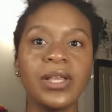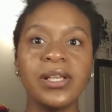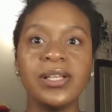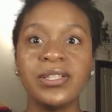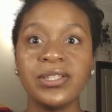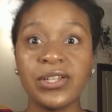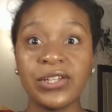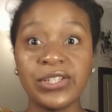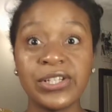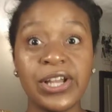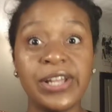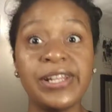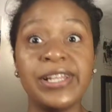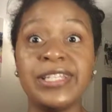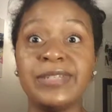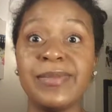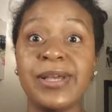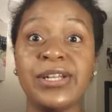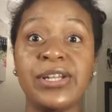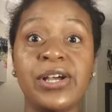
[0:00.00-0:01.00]
And so, sorry,
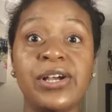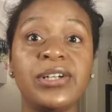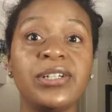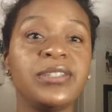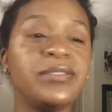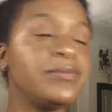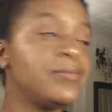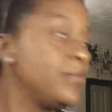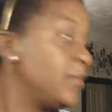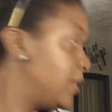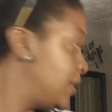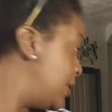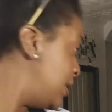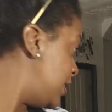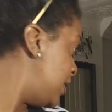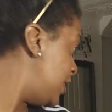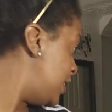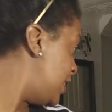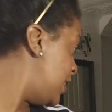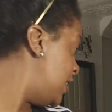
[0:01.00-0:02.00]
that's my dog.
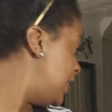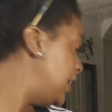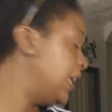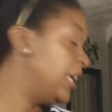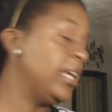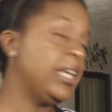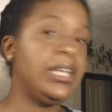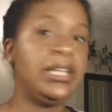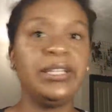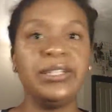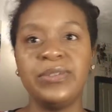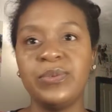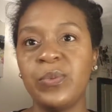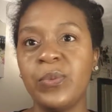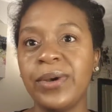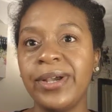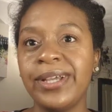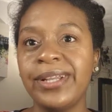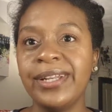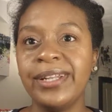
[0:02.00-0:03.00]
He's
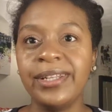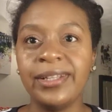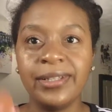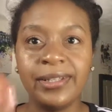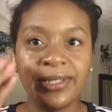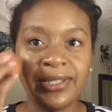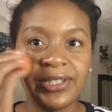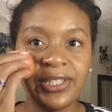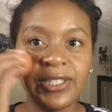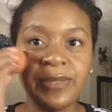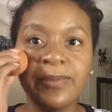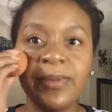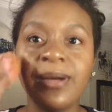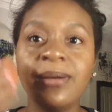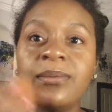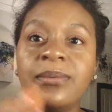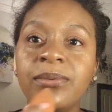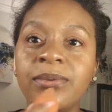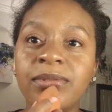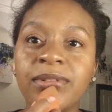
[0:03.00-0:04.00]
whining. He just
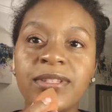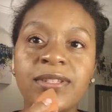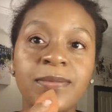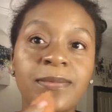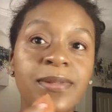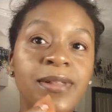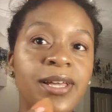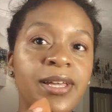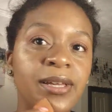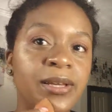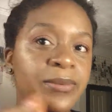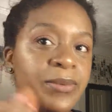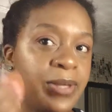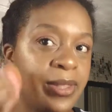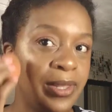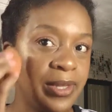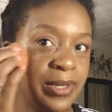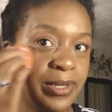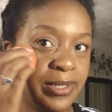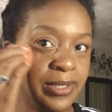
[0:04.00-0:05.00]
probably wants to play
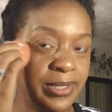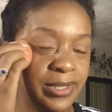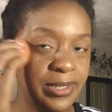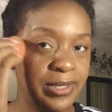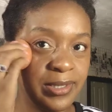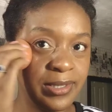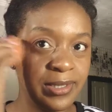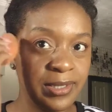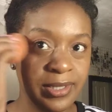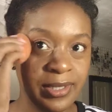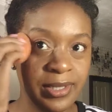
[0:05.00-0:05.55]
with us.